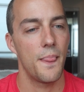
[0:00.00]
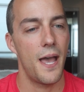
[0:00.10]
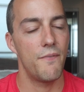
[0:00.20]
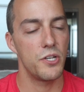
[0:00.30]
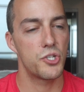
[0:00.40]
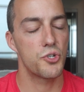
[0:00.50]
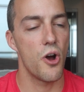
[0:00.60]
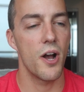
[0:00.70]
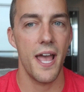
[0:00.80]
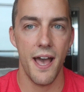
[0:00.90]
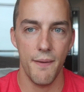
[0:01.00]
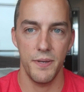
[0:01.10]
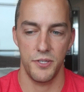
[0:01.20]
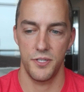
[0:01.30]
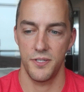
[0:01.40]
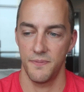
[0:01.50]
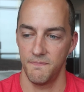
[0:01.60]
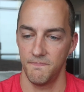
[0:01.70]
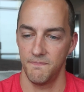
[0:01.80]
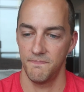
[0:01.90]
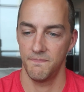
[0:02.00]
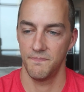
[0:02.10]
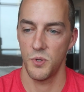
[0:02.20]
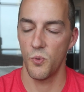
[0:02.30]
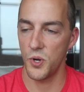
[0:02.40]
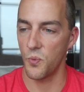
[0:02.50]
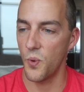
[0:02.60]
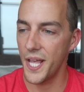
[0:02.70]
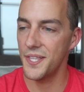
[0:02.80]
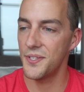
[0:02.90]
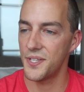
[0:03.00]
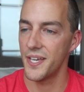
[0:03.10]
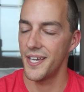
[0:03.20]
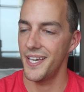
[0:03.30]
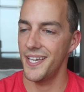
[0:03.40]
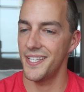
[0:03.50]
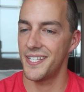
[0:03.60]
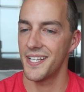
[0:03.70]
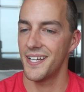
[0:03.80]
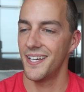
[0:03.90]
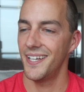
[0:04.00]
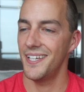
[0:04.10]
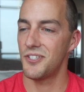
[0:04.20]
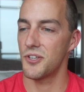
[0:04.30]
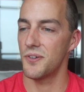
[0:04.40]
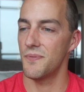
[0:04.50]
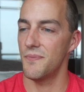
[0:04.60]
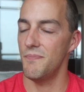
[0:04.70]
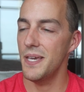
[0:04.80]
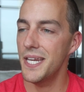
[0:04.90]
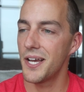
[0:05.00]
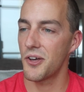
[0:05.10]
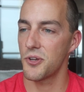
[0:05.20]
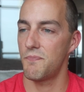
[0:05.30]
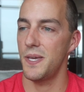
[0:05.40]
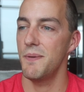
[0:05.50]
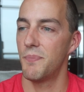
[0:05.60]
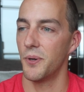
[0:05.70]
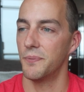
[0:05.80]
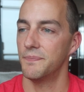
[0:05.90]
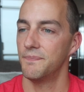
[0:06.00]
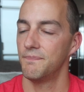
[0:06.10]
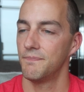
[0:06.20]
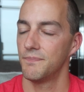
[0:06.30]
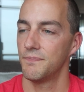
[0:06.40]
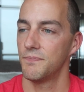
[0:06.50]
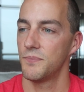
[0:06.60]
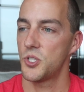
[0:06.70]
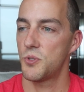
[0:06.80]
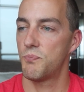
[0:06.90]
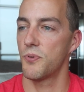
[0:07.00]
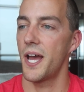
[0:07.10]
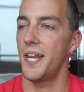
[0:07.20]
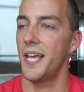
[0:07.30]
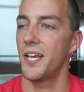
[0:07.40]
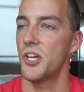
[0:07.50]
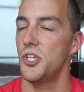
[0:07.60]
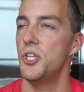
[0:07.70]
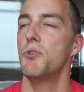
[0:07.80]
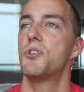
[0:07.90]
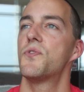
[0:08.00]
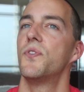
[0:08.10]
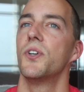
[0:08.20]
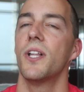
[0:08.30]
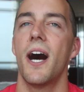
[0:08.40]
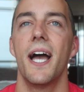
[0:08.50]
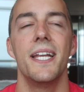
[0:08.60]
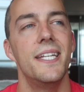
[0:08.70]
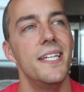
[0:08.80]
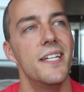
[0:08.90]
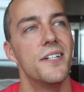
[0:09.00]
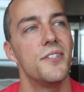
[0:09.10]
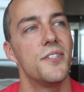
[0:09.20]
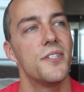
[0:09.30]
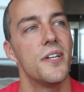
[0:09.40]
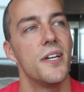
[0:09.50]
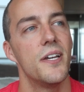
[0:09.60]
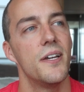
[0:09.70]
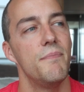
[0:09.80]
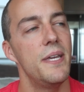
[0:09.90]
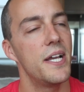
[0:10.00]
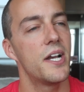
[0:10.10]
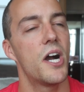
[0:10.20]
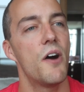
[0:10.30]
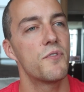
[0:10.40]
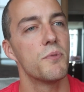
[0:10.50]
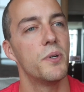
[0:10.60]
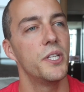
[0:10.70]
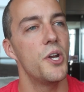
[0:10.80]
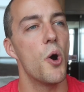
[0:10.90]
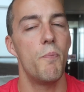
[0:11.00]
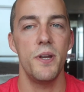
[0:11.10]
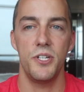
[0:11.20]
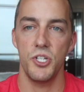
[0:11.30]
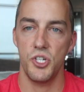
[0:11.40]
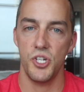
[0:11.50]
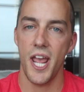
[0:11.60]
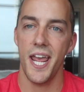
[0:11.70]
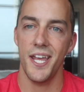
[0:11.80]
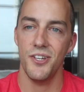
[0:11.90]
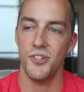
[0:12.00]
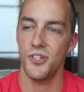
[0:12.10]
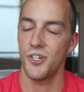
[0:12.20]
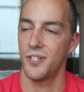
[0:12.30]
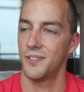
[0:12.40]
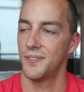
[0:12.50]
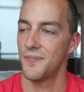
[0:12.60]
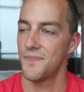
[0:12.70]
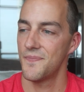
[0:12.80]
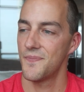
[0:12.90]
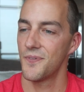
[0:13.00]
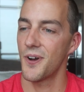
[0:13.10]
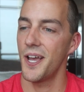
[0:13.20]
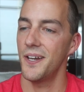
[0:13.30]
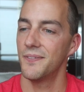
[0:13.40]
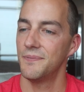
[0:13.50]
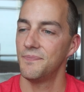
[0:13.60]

having strong habits. What wins is is meeting other people, spreading useful ideas, being comfortable and open to change, right?